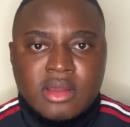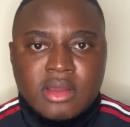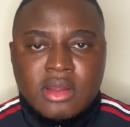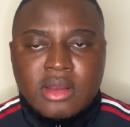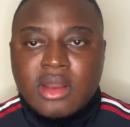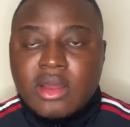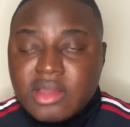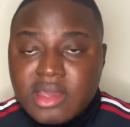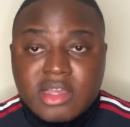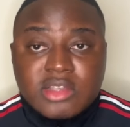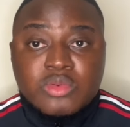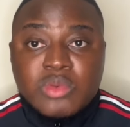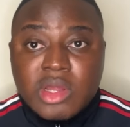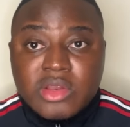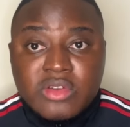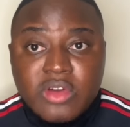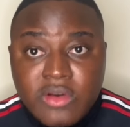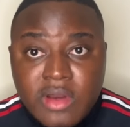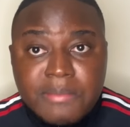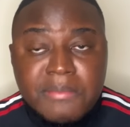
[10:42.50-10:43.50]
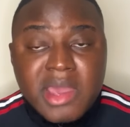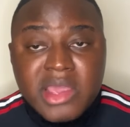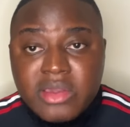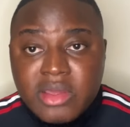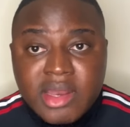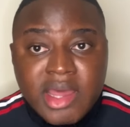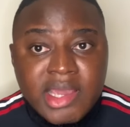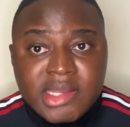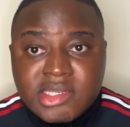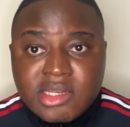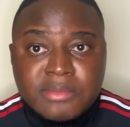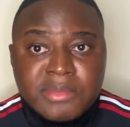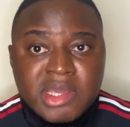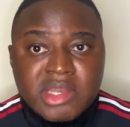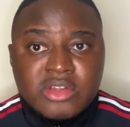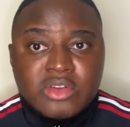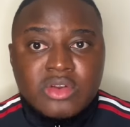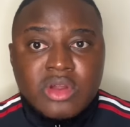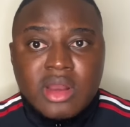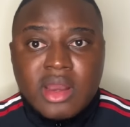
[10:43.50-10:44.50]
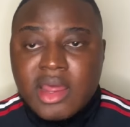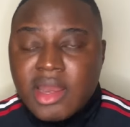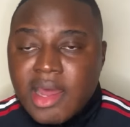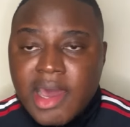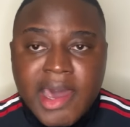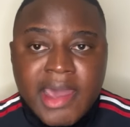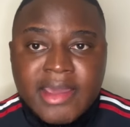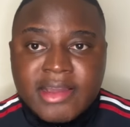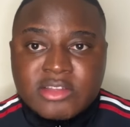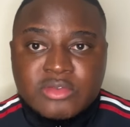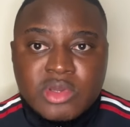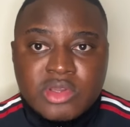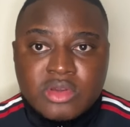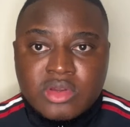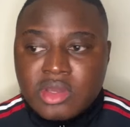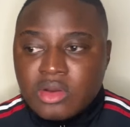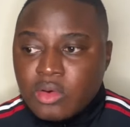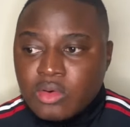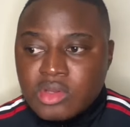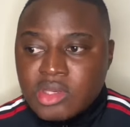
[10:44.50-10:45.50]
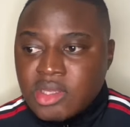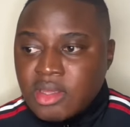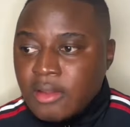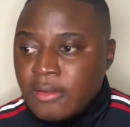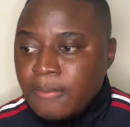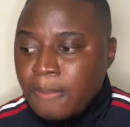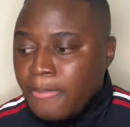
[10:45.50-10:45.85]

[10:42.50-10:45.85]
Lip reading: Now, guess what? You're at Man United, mate. You're not at Ajax where you can only